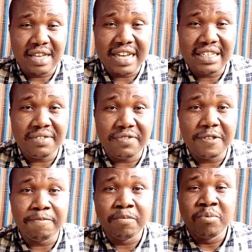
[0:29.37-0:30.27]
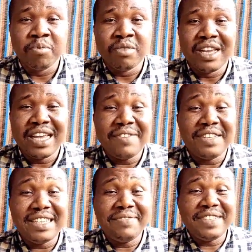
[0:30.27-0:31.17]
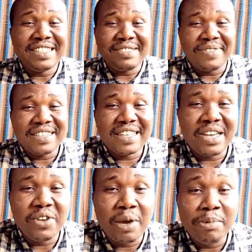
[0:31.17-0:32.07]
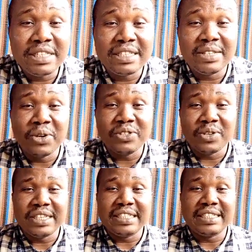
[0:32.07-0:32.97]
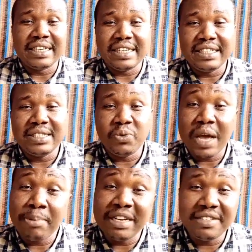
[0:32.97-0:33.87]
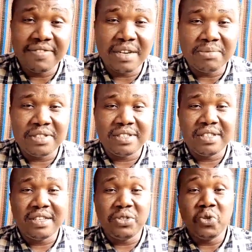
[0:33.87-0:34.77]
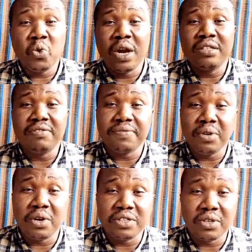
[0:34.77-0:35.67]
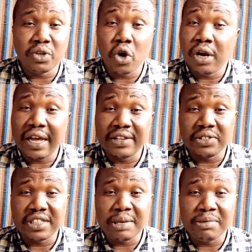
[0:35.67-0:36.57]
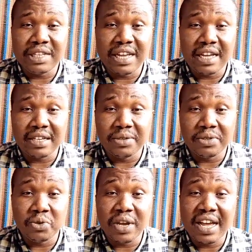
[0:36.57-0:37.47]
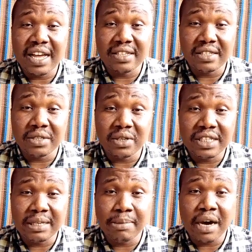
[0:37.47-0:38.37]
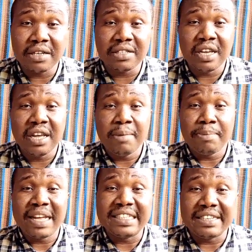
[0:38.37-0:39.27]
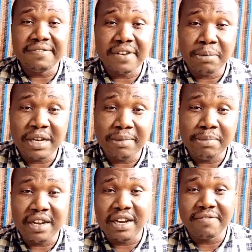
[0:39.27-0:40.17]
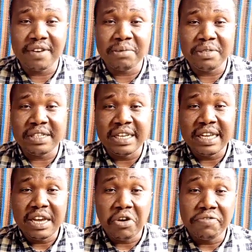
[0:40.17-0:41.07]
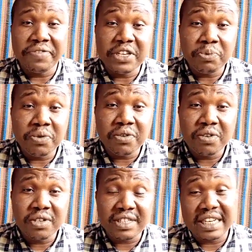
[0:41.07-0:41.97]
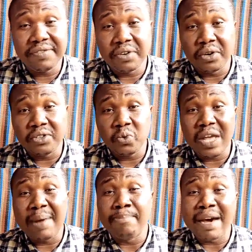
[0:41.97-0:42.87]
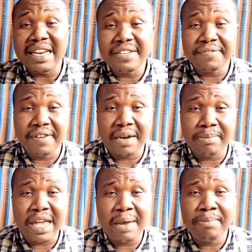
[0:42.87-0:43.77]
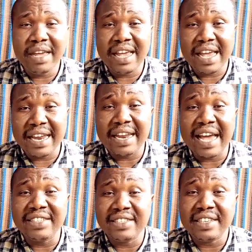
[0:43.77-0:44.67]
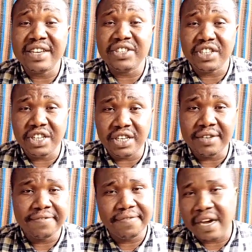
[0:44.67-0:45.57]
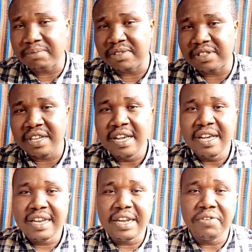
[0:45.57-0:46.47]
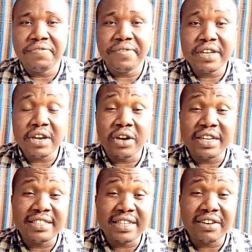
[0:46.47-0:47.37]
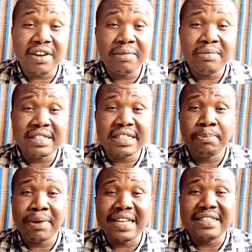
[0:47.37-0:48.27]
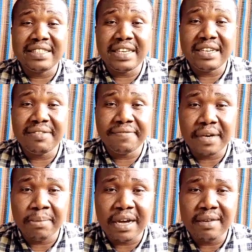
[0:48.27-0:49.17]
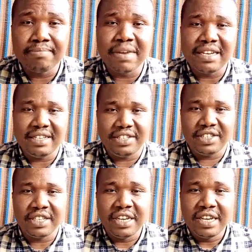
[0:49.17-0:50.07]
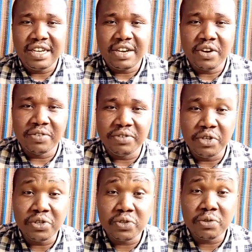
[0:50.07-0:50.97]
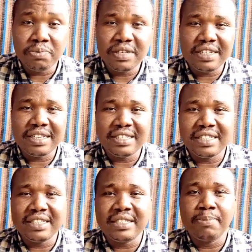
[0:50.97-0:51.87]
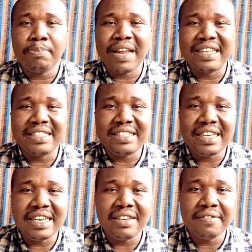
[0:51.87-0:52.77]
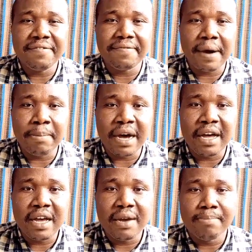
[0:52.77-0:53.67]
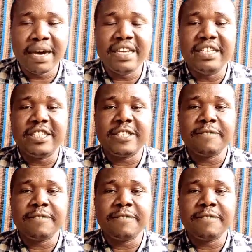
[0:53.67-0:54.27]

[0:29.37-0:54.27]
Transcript: achieving. If this is the first time you are meeting us on the internet, we are Manage Farms. Do well to follow us on all our social media handles to enhance your knowledge about plantain farming and banana farming. On Facebook, search for us. We are Manage Farm, M-A-N-I-C-H-E Farms. Then on Instagram, it is Plantain Farmer Manage. On YouTube, it is Plantain Farmer Manage.